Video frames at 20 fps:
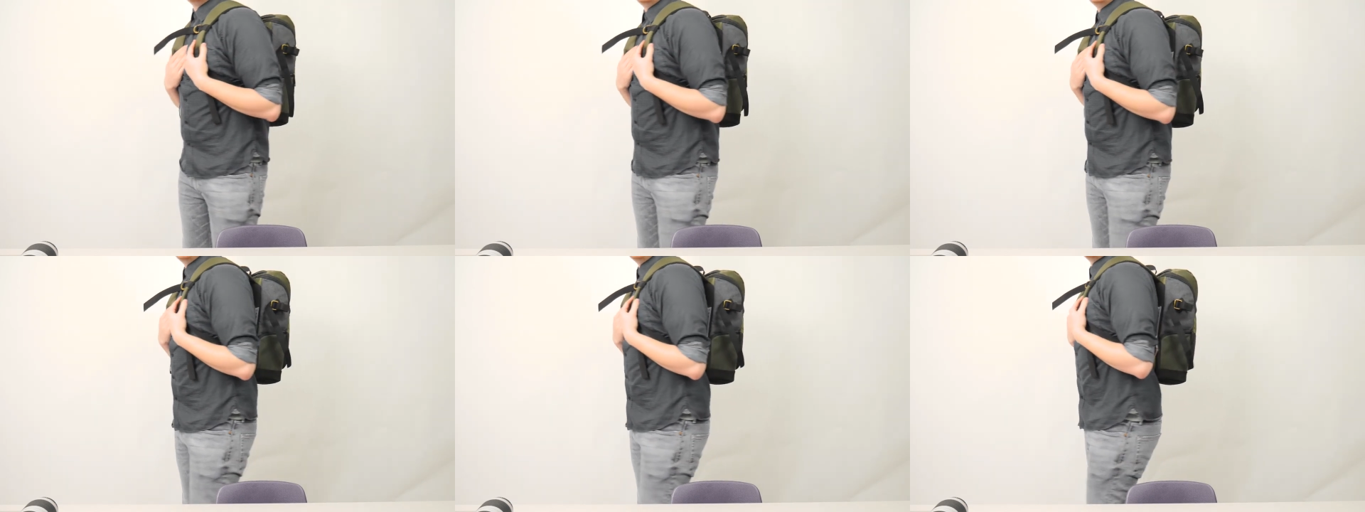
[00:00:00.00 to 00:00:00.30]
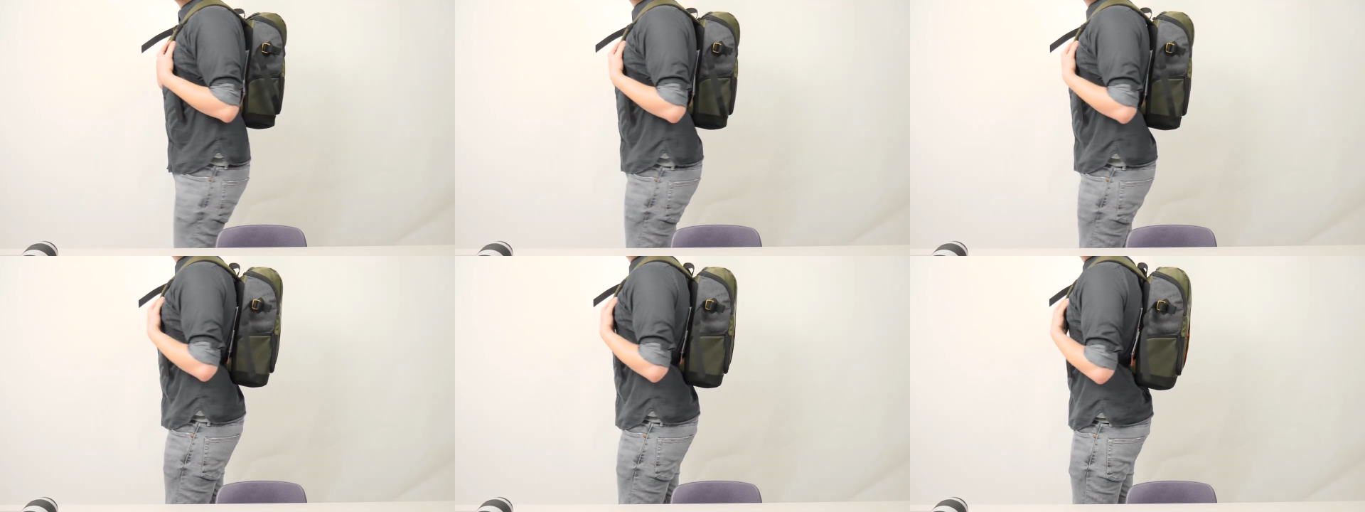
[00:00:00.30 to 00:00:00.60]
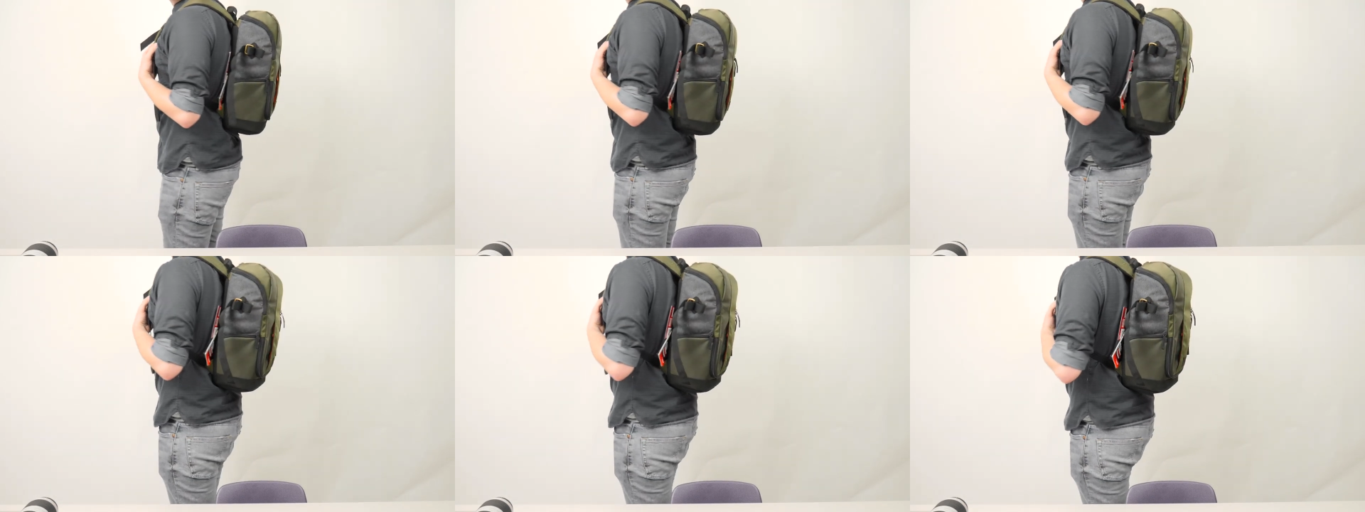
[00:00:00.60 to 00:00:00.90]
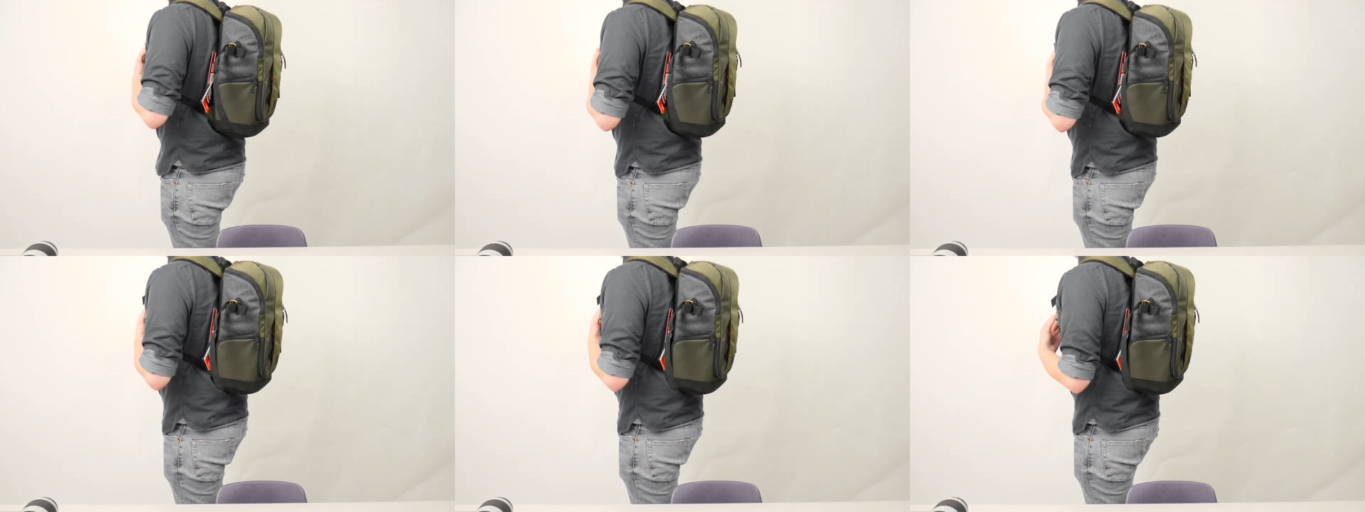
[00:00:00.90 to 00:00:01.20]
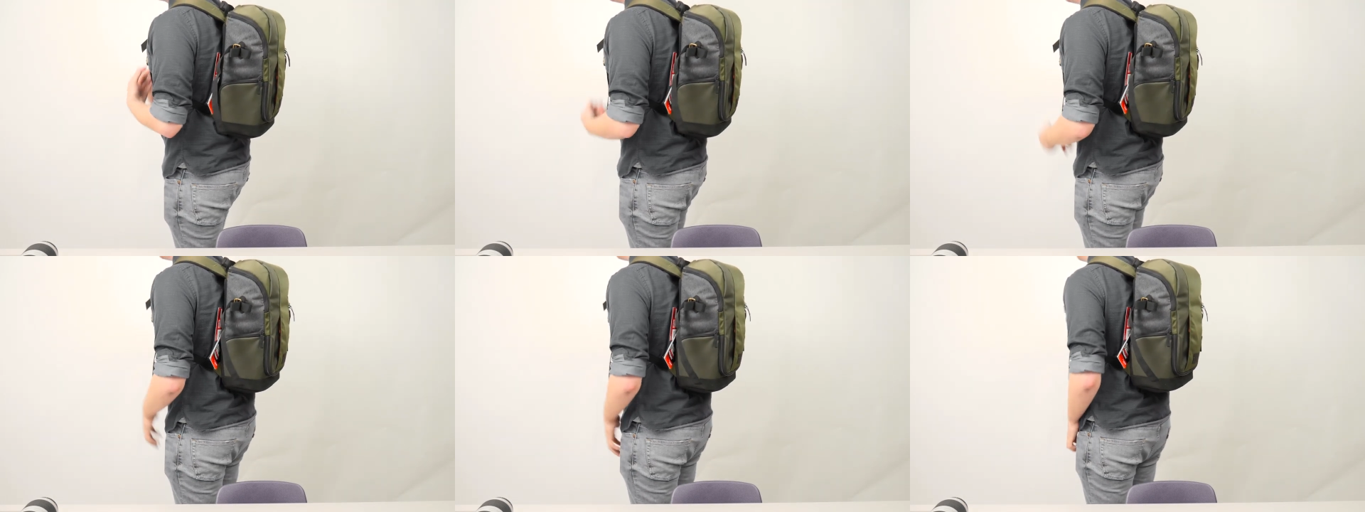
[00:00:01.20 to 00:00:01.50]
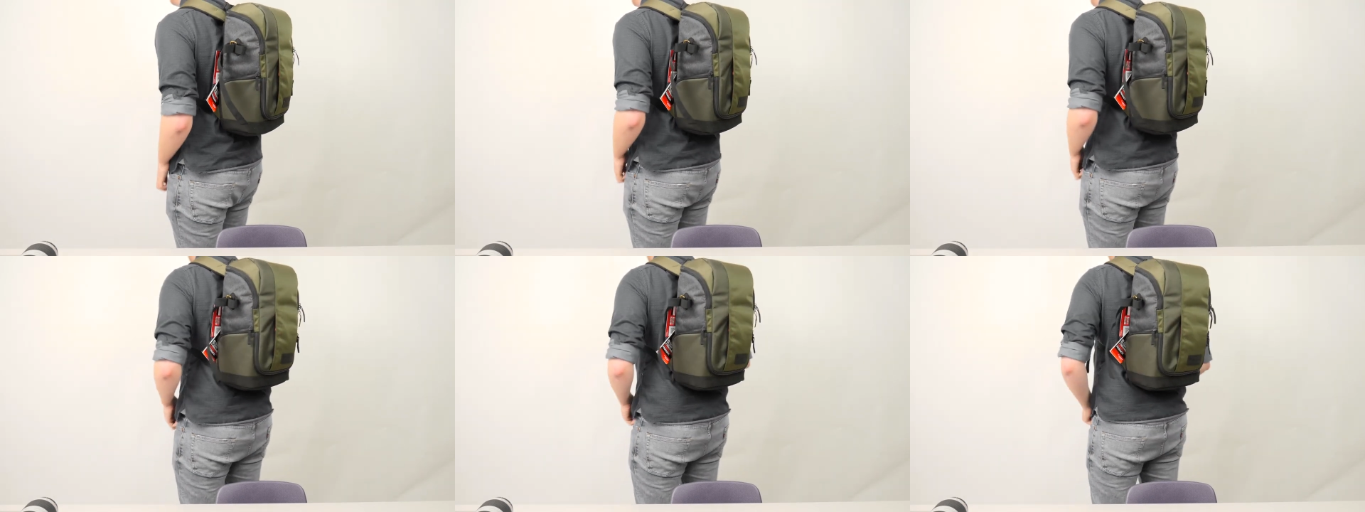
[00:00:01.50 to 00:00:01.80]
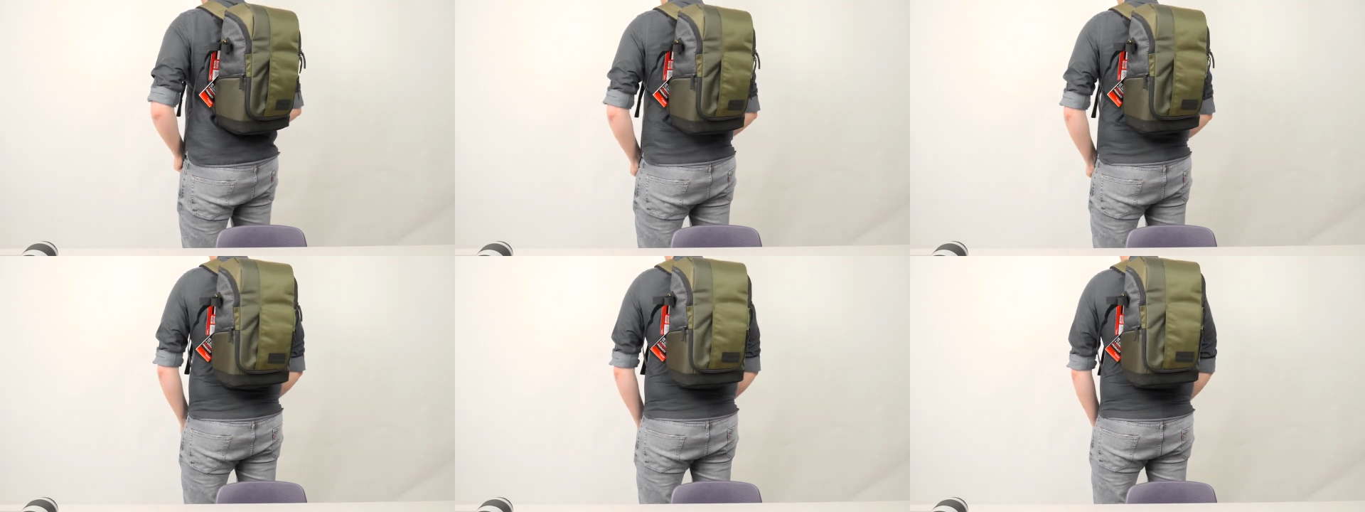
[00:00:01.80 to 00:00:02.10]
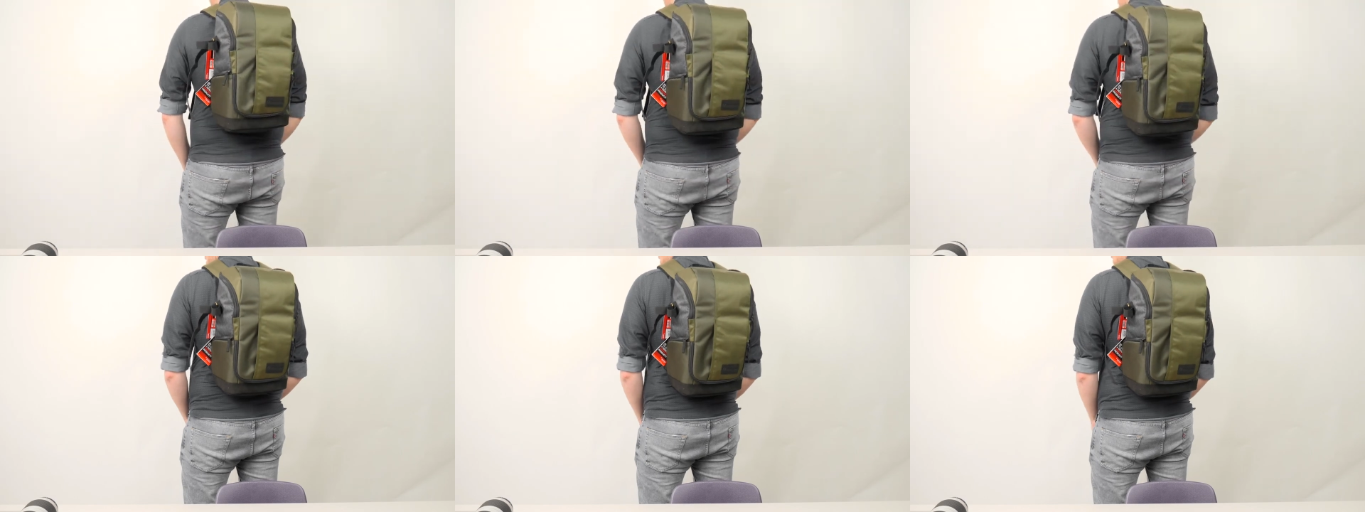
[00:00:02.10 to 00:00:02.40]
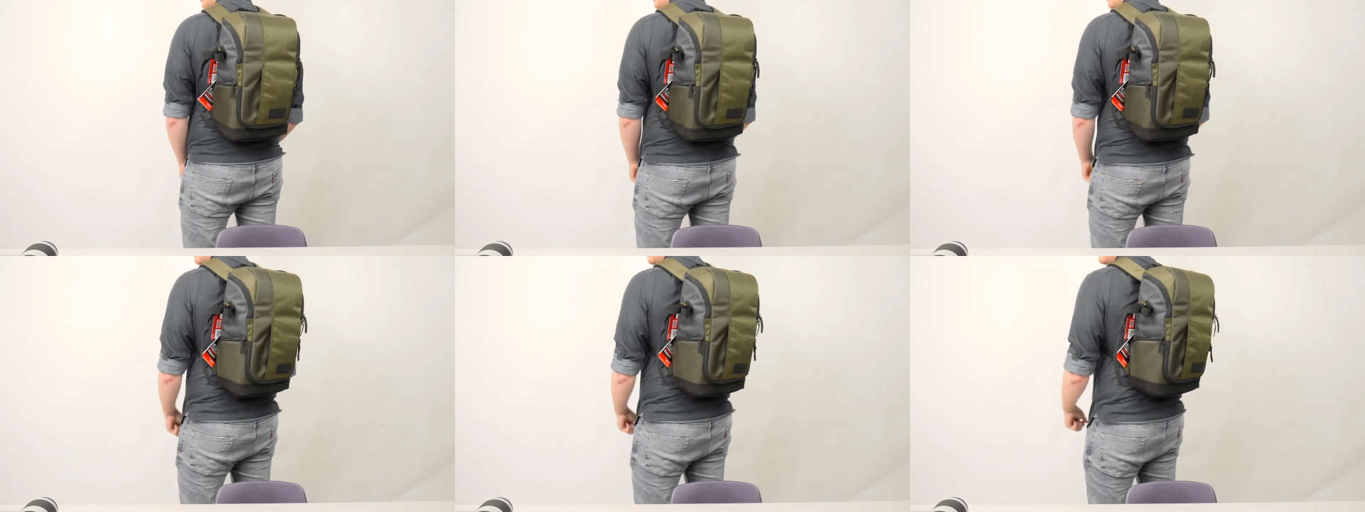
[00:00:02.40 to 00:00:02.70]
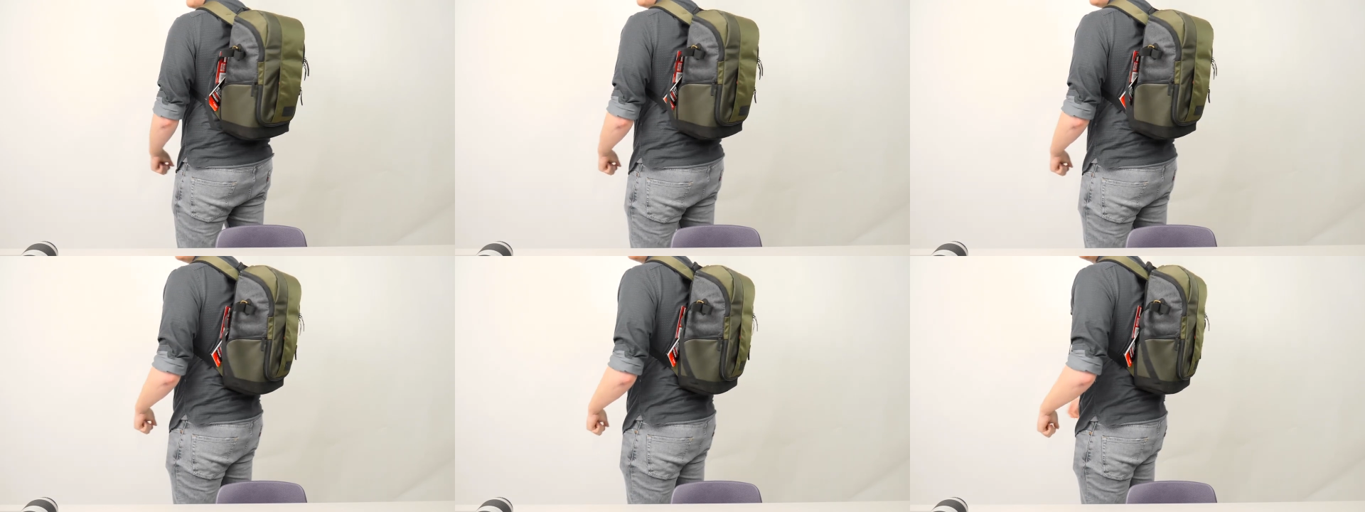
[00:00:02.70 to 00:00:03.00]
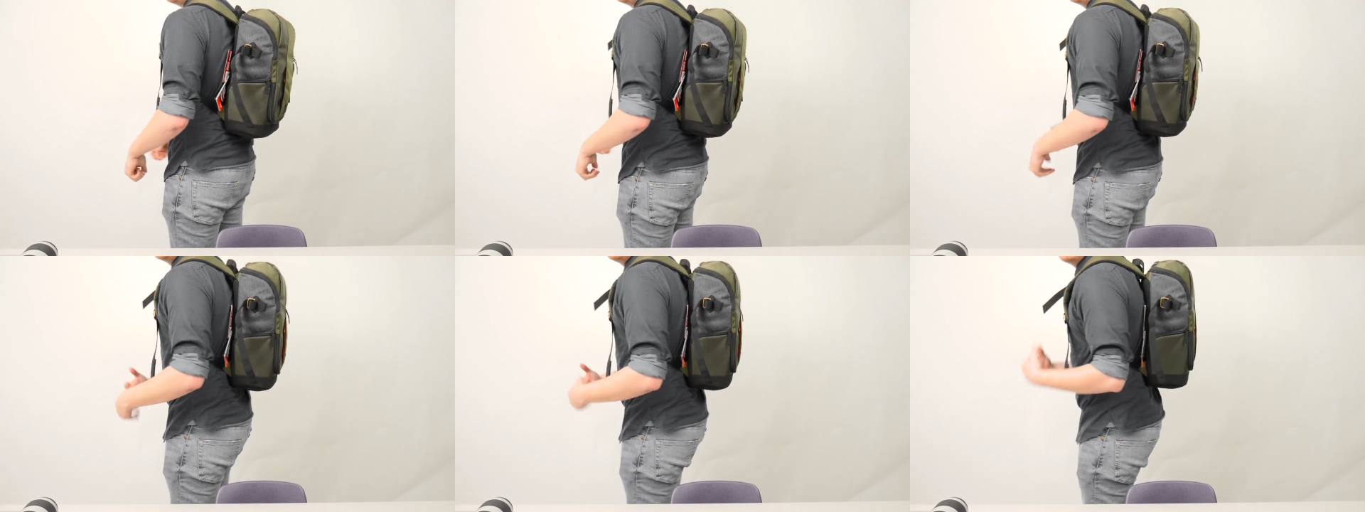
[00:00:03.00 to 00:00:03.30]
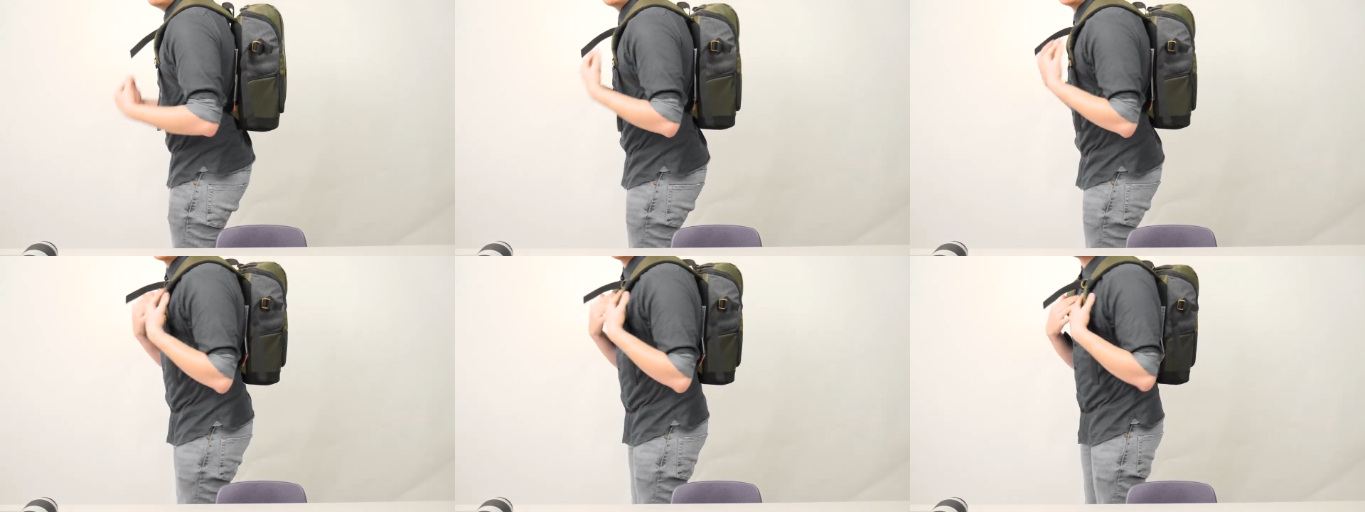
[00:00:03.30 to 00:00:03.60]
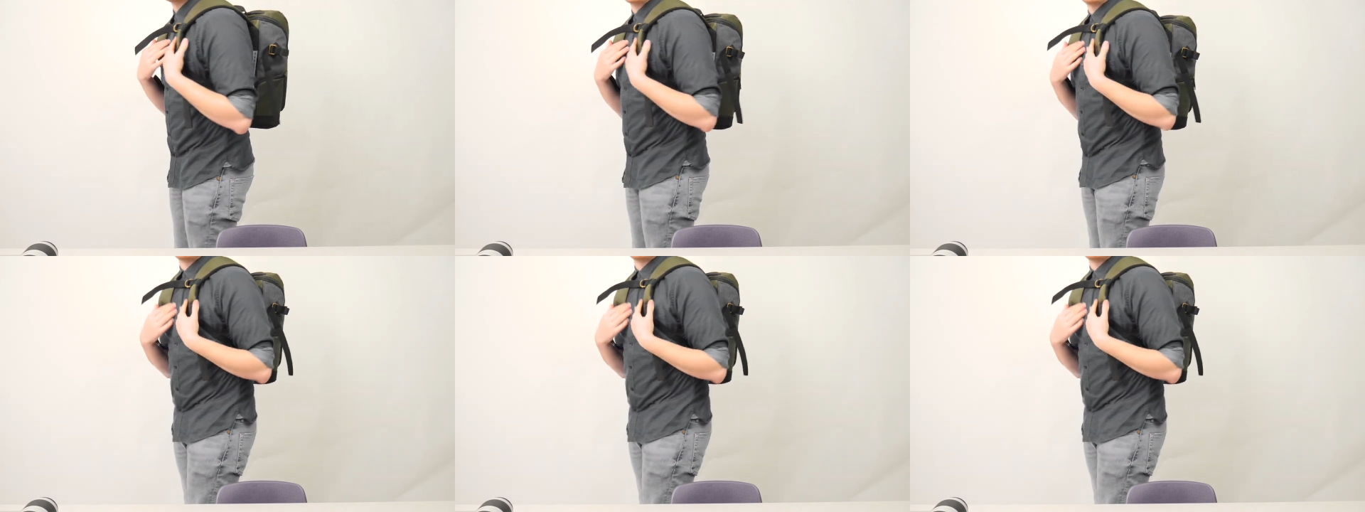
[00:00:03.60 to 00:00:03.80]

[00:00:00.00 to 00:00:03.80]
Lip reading: Nobody's mouth can be seen.